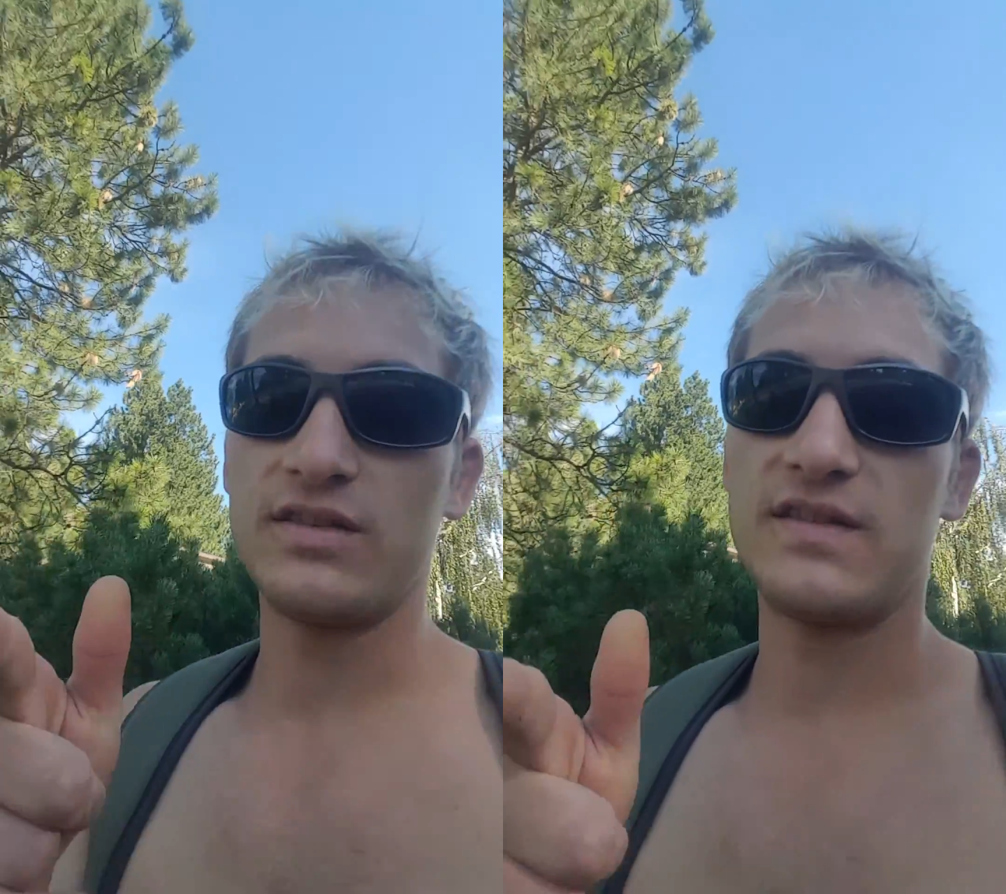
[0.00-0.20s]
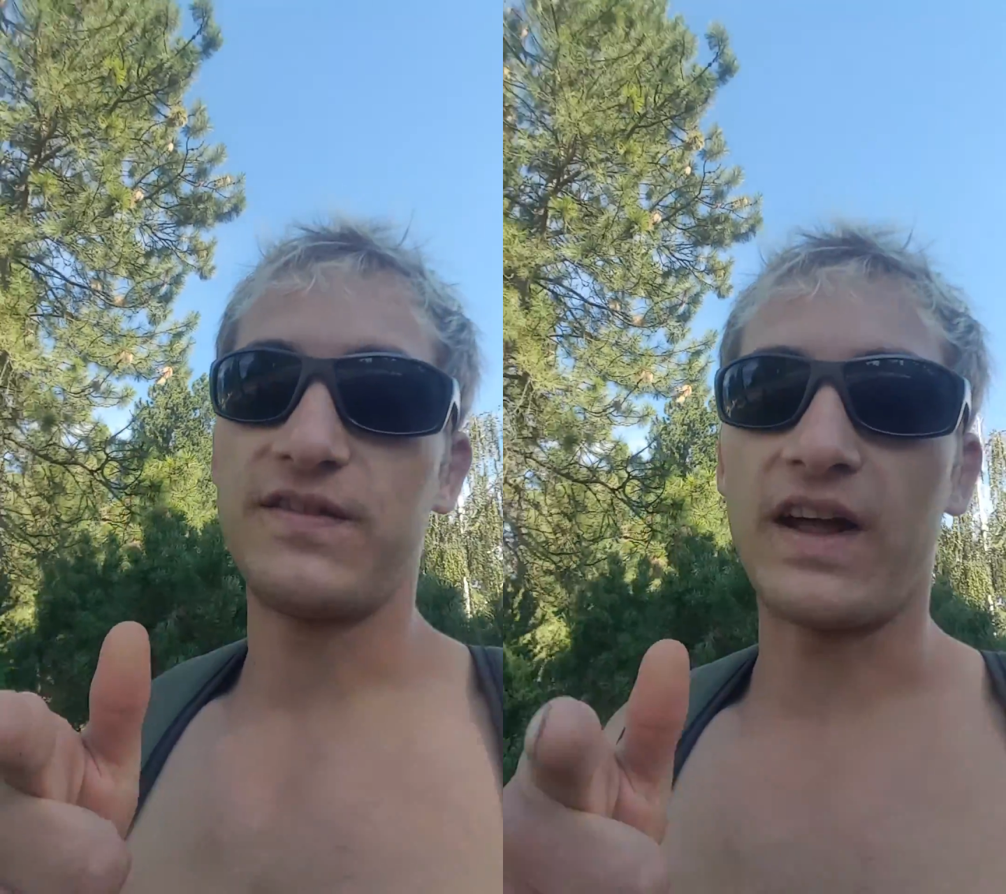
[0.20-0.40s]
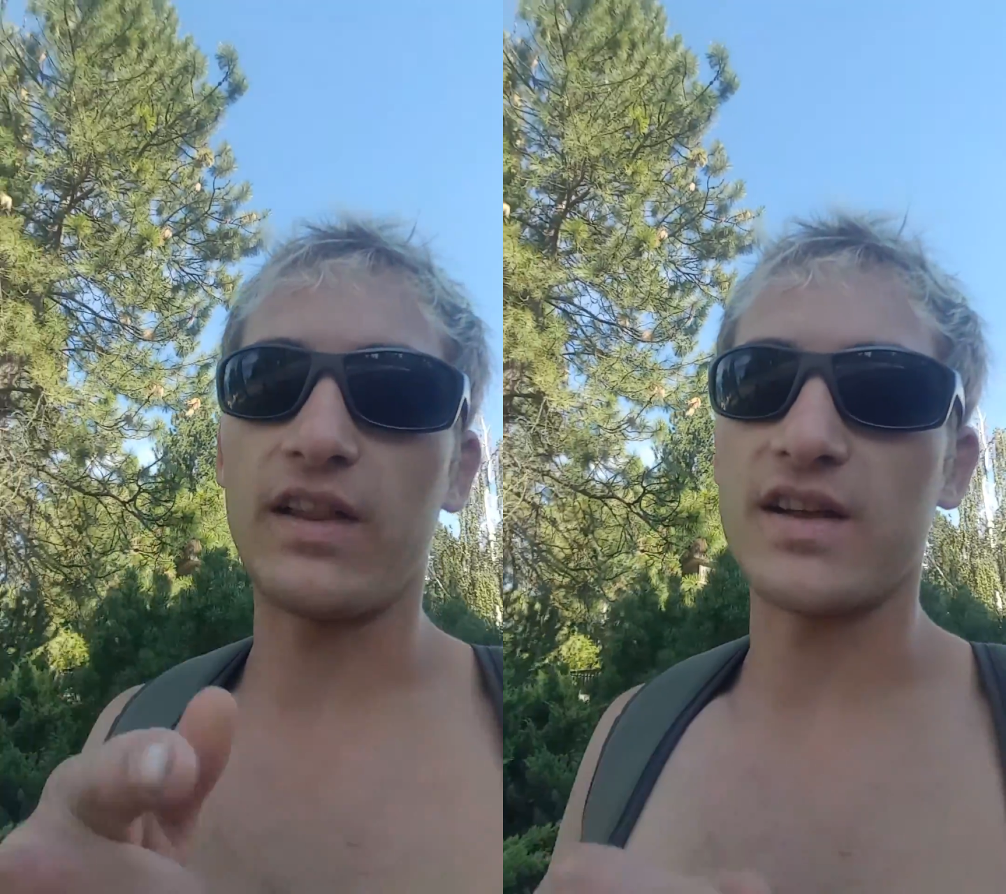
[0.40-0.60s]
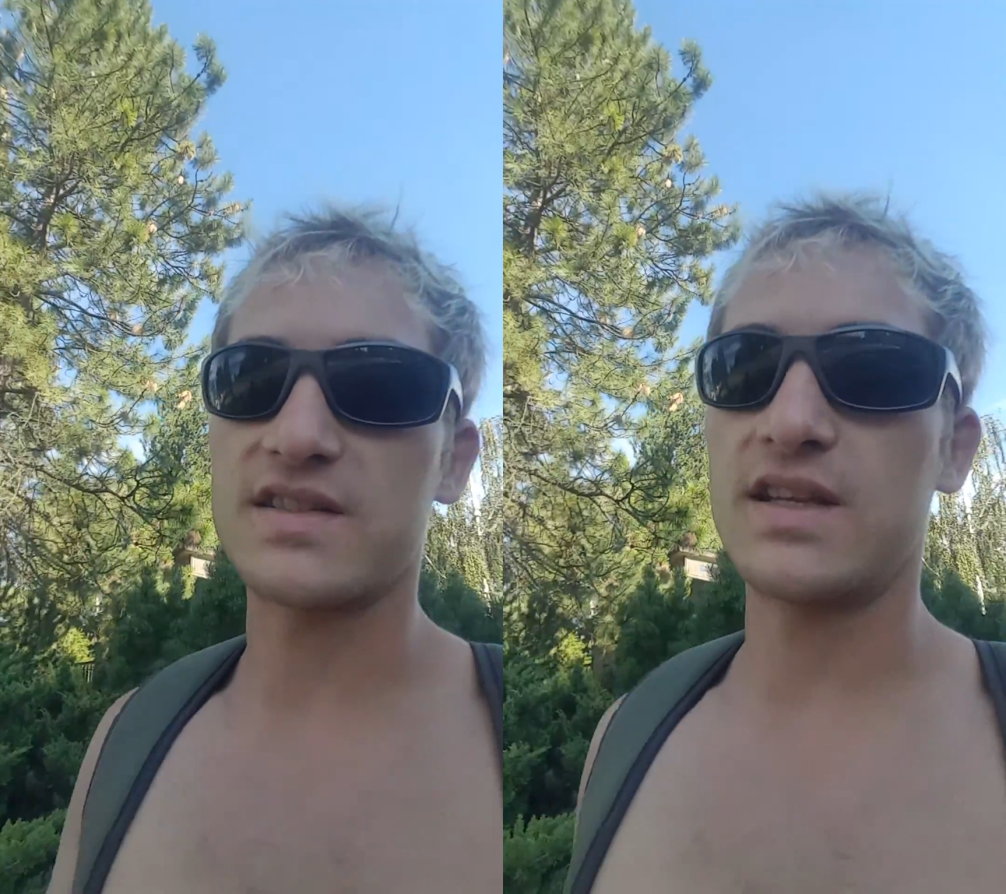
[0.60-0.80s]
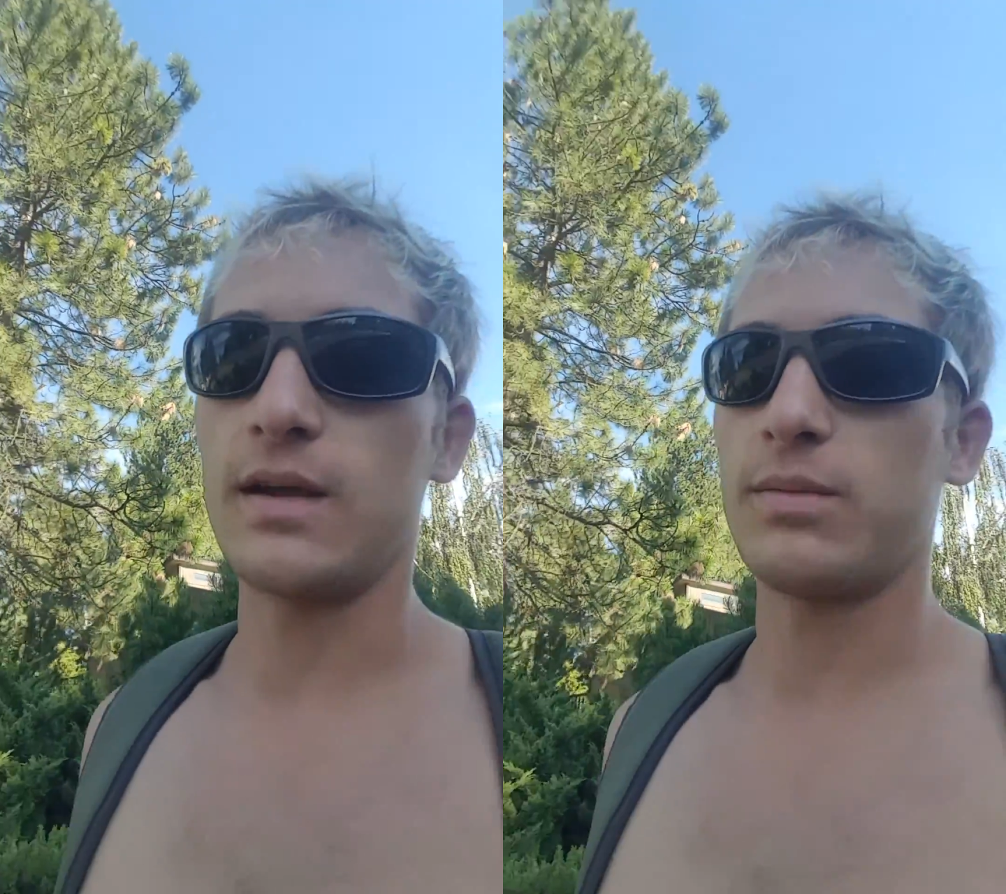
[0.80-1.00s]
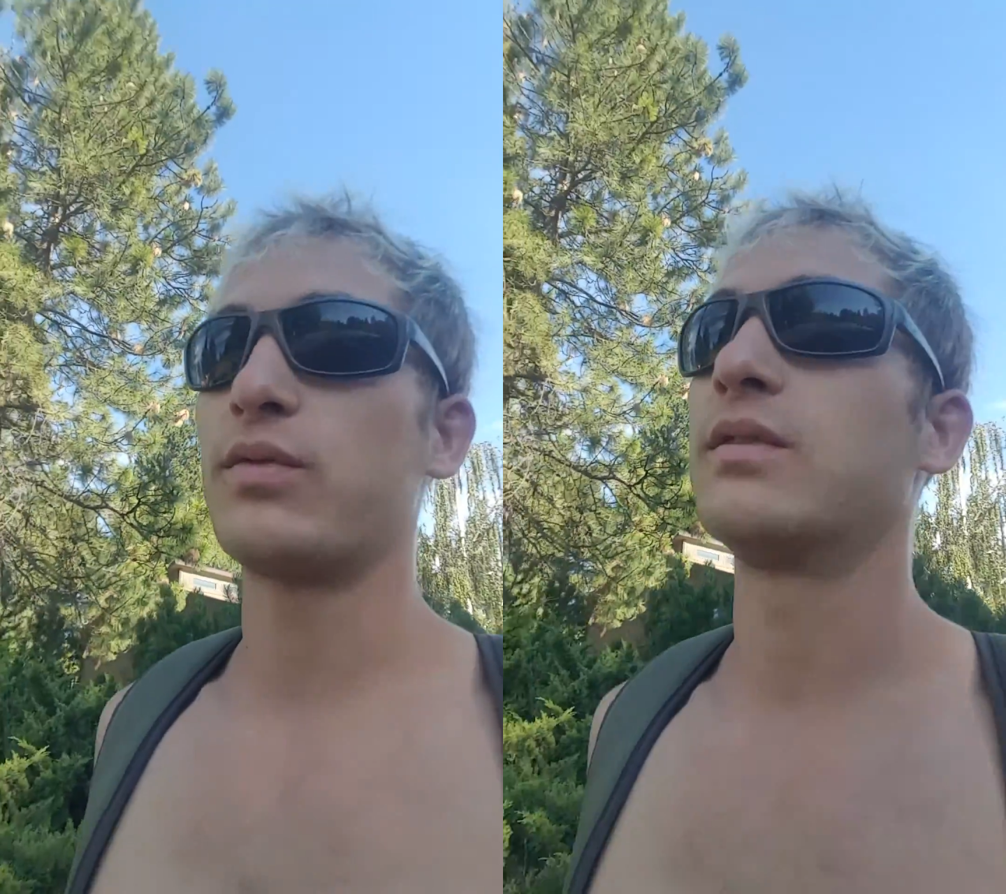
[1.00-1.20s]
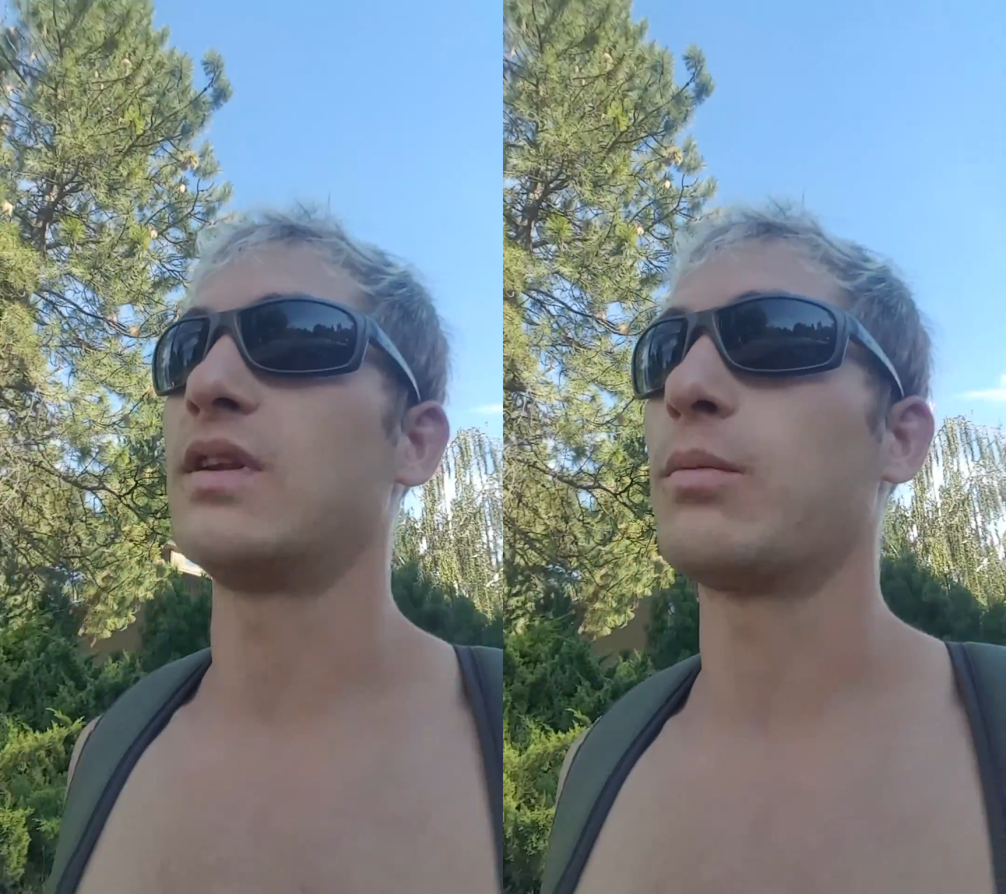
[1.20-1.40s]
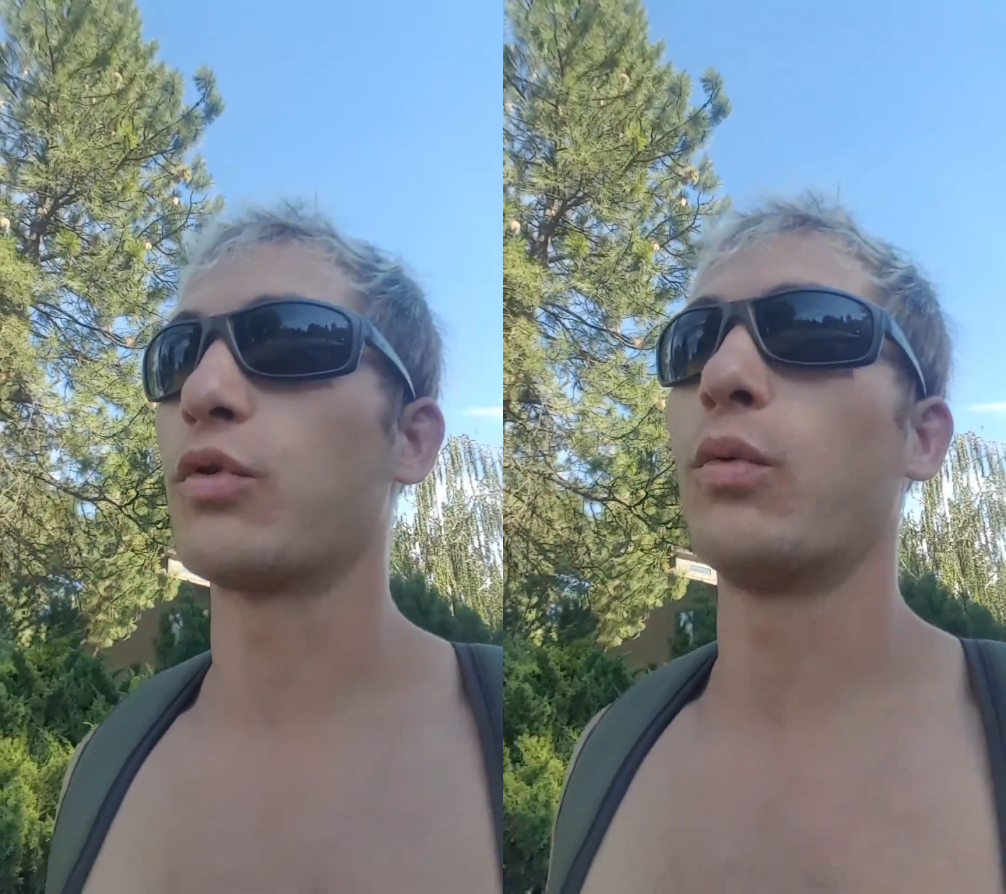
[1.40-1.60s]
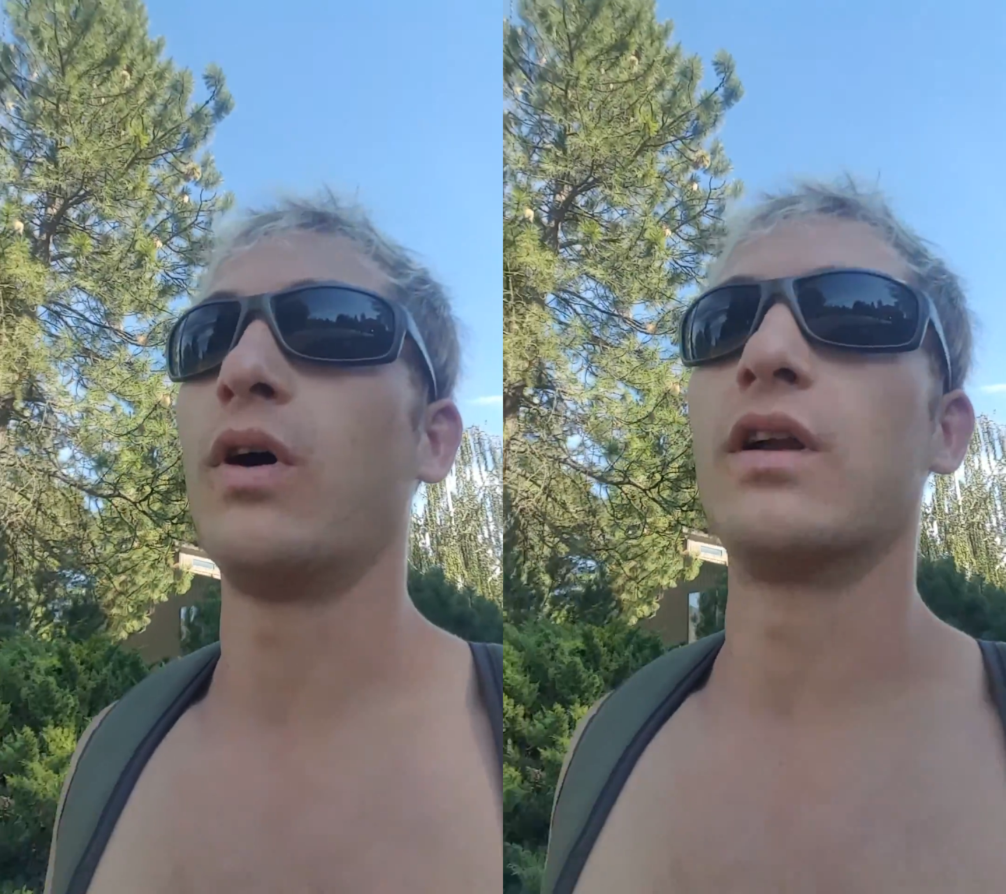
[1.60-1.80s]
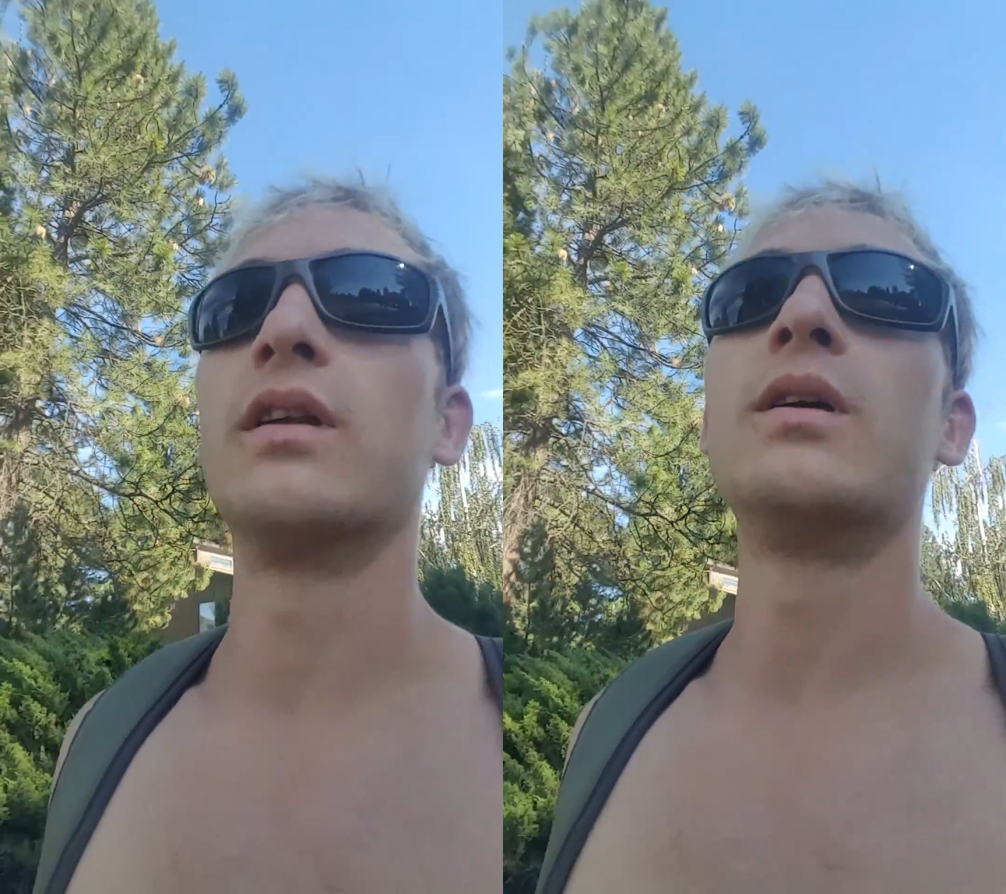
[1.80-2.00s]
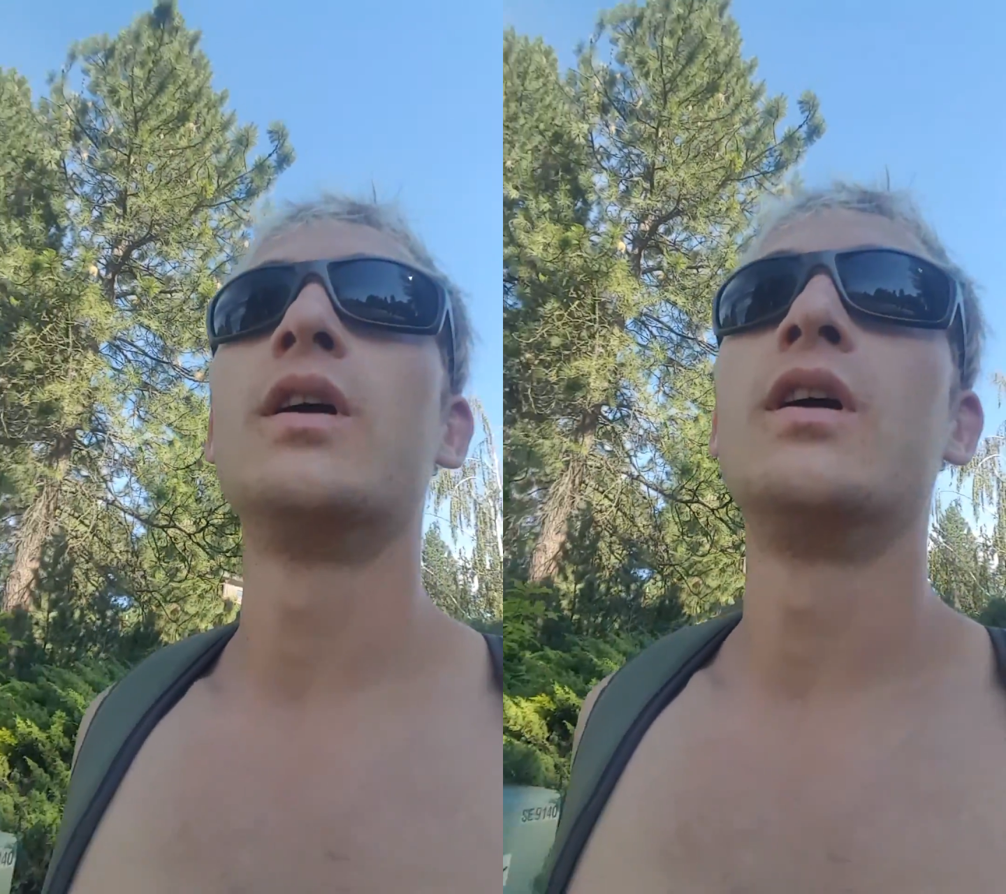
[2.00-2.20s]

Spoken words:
Fat loss tip number 1.